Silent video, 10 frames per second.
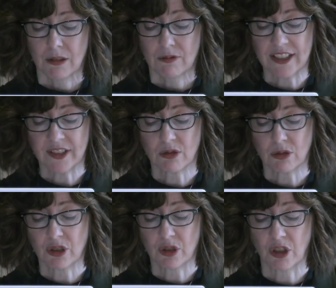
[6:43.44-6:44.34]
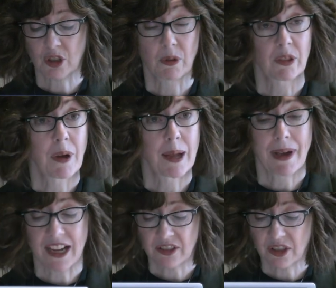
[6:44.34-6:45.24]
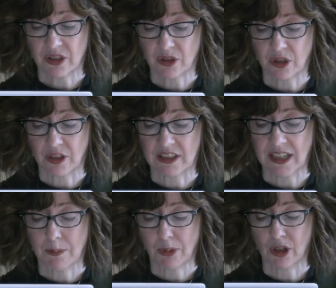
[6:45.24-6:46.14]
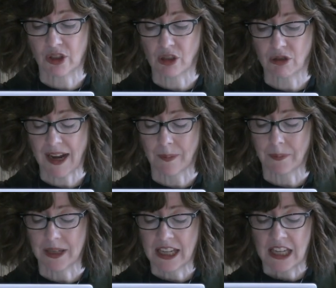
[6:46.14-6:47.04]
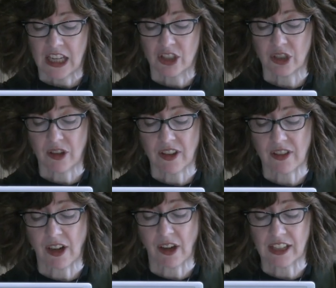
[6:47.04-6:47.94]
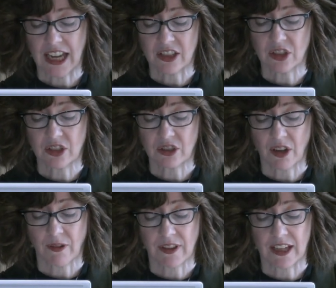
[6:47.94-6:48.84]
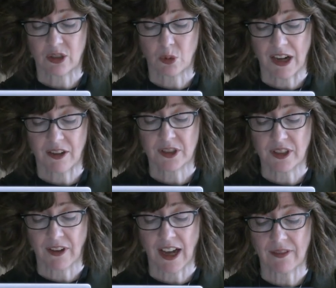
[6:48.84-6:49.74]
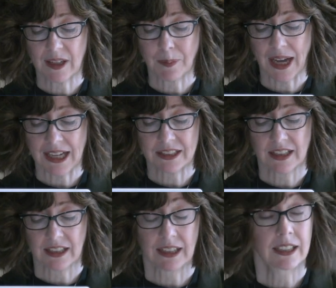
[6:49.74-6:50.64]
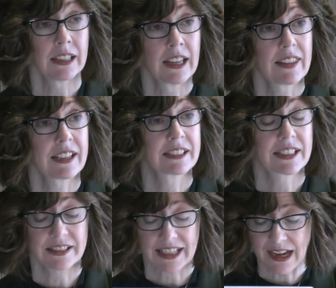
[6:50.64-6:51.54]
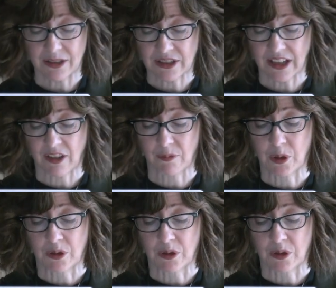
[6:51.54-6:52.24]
Recent research with my master's student Ambrosia Crum has shown that the locations of the 12 surviving pātaka that exist outside of